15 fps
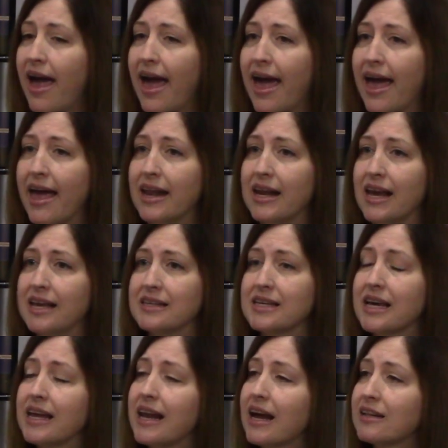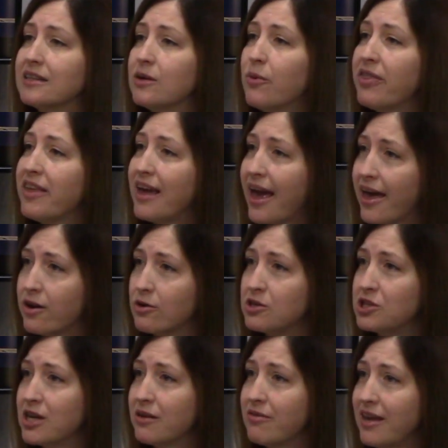and it's connecting with the
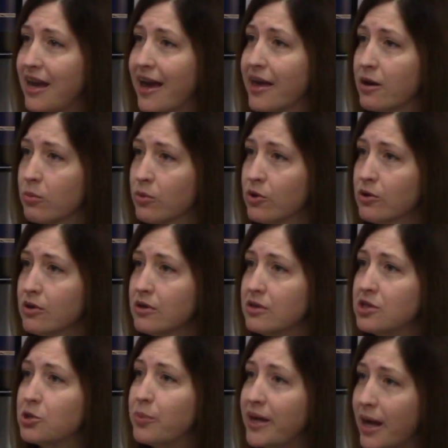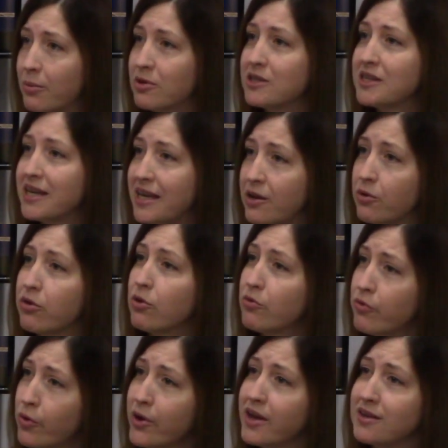energy of the animal to be able to hear their
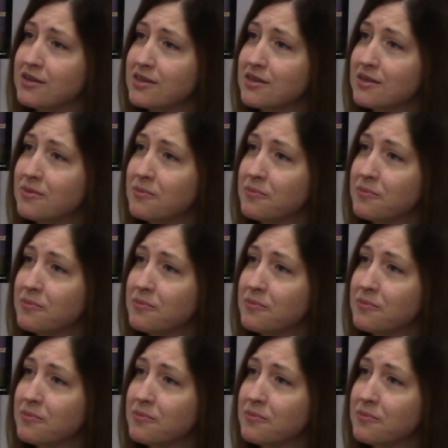voice.